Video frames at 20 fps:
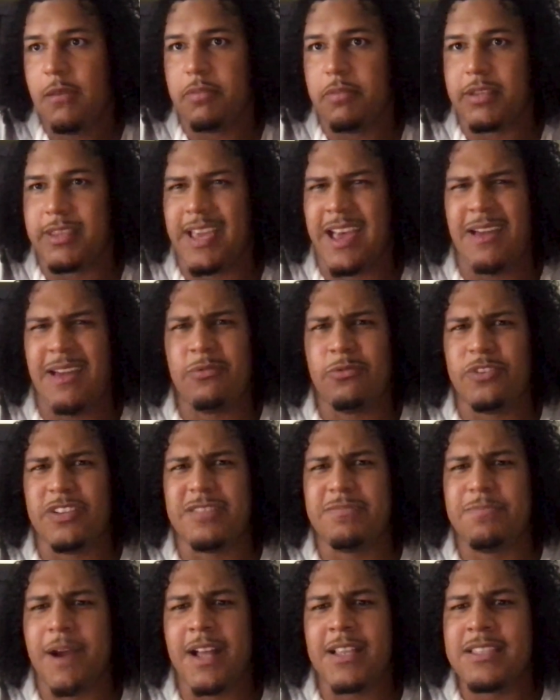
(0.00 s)
but that
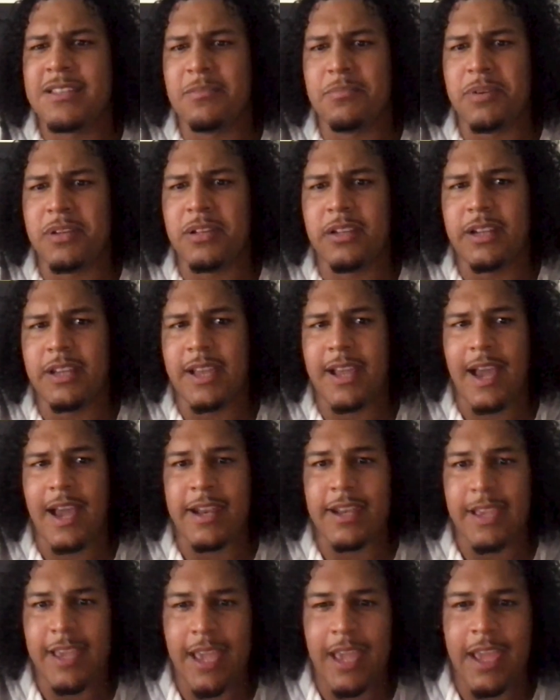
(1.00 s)
responsibility
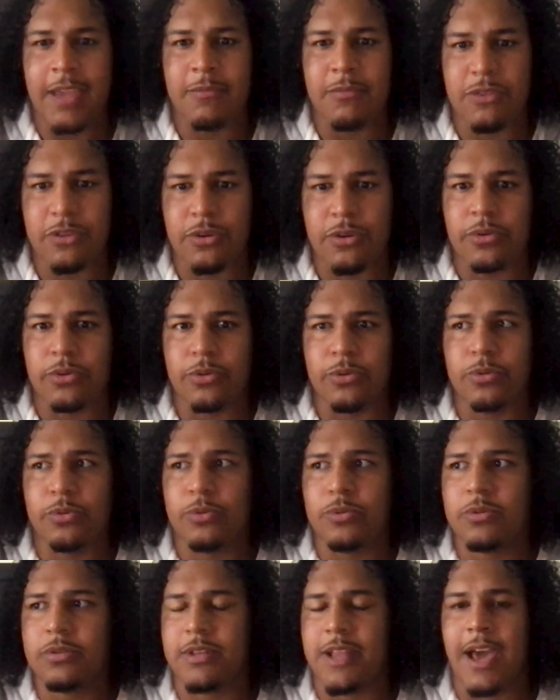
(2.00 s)
kind of came
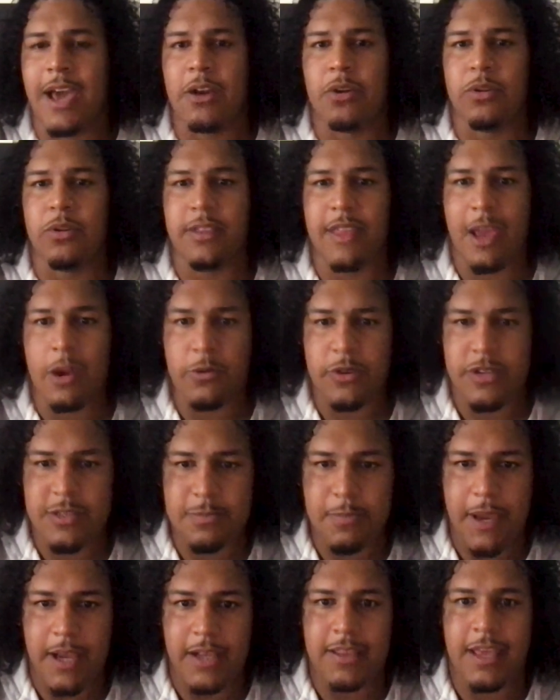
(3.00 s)
through not only that
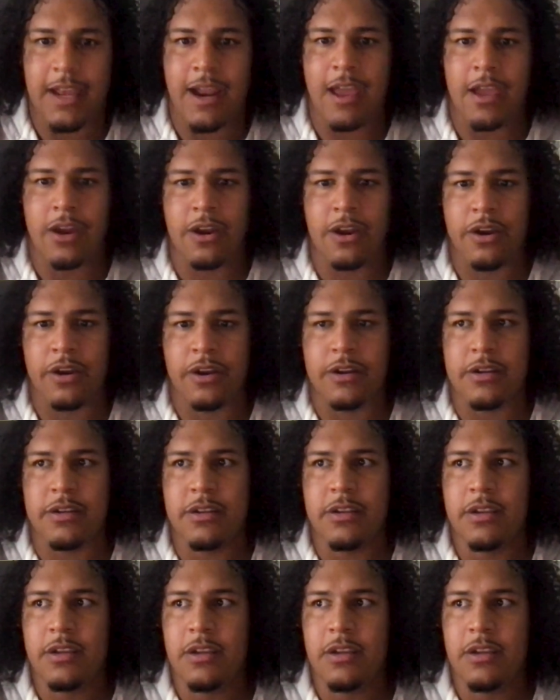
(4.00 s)
respect that I earned,